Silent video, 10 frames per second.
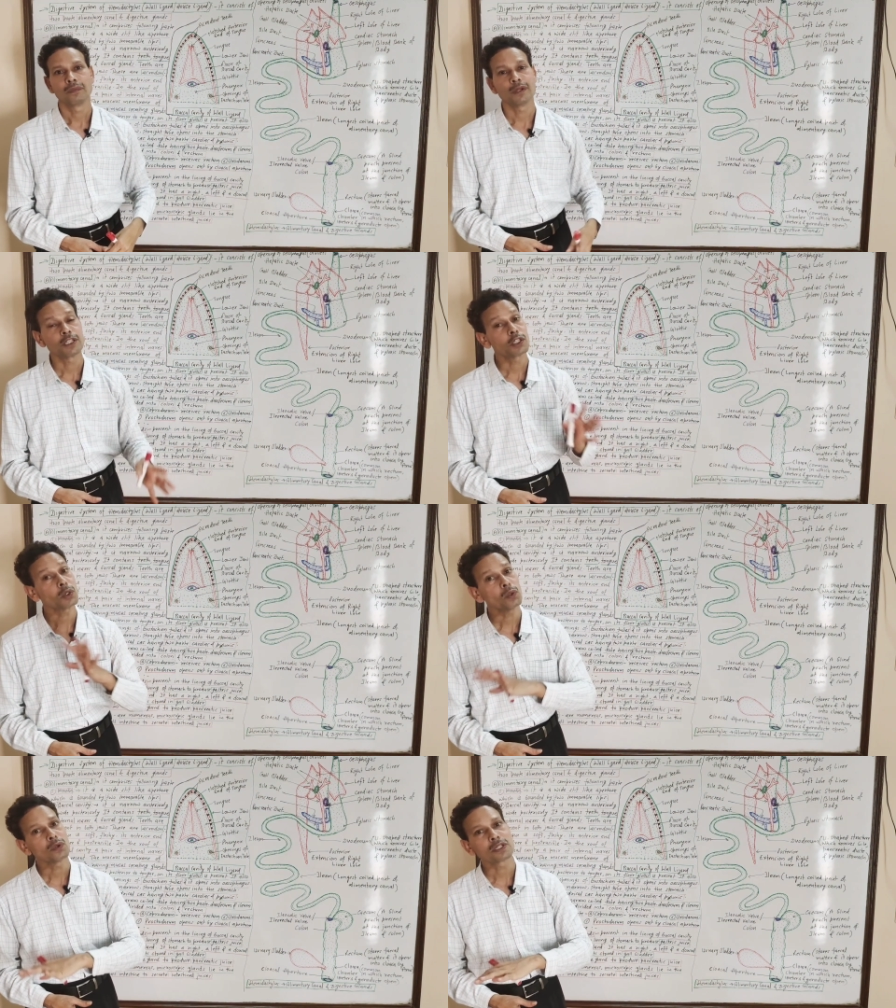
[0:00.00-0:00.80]
which
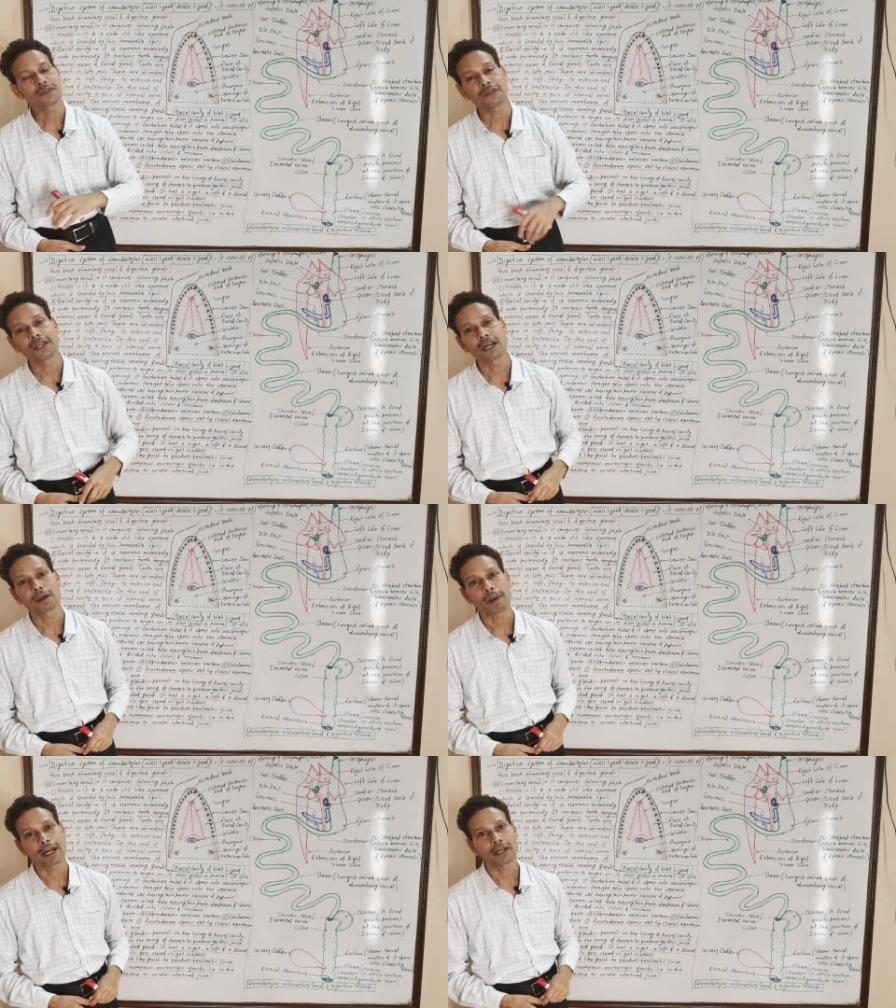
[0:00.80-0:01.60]
stores
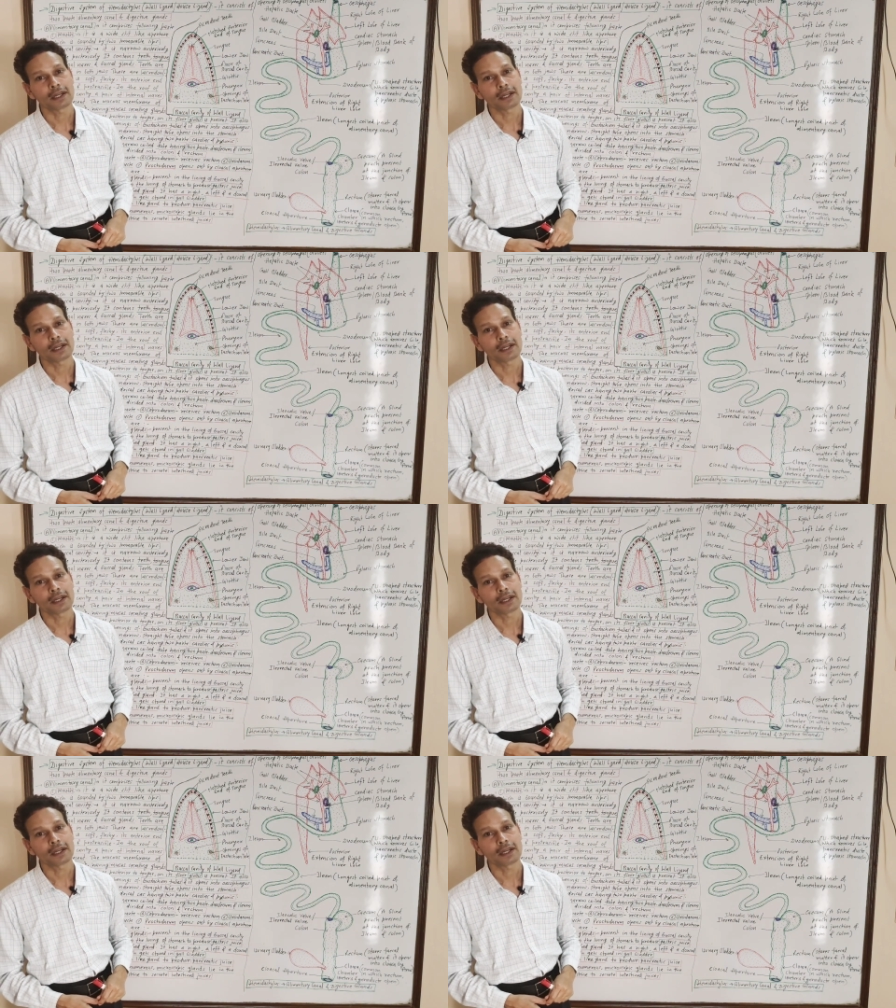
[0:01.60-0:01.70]
fecal matter,